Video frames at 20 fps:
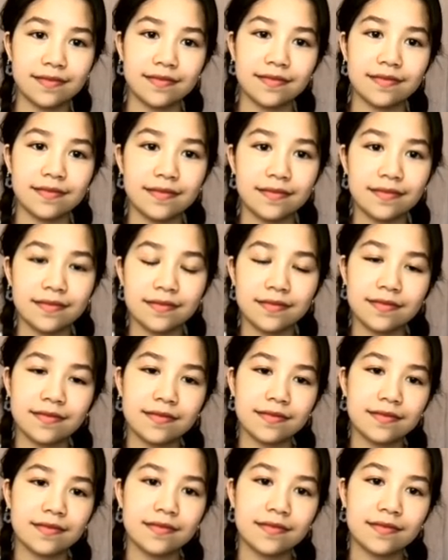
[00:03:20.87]

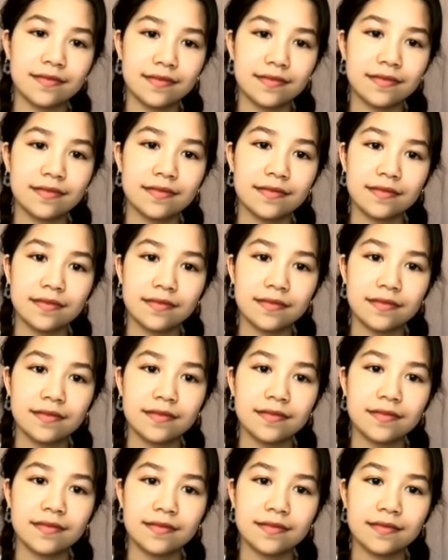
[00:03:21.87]

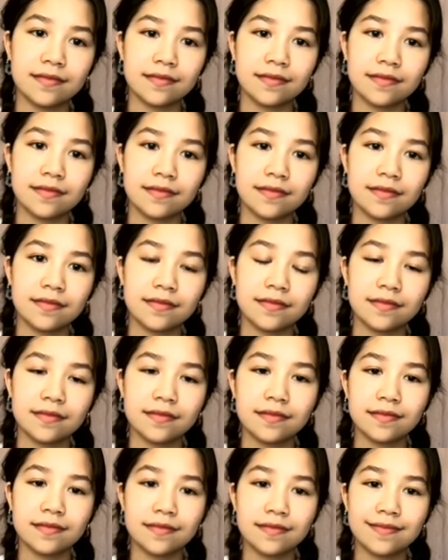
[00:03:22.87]

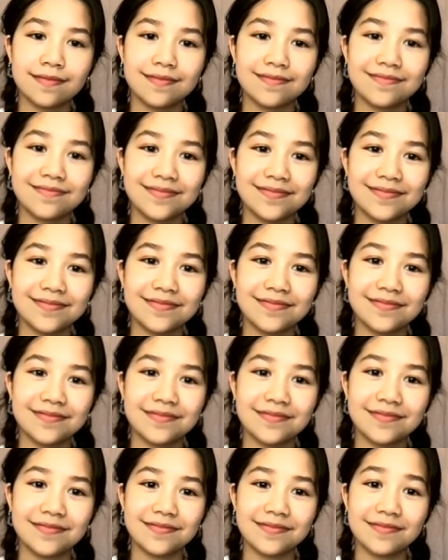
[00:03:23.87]

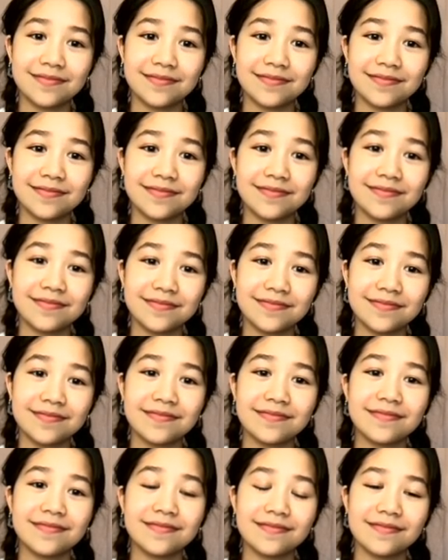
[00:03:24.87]

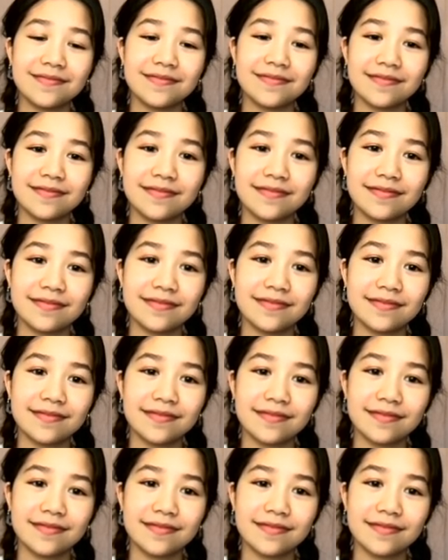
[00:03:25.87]
(silent)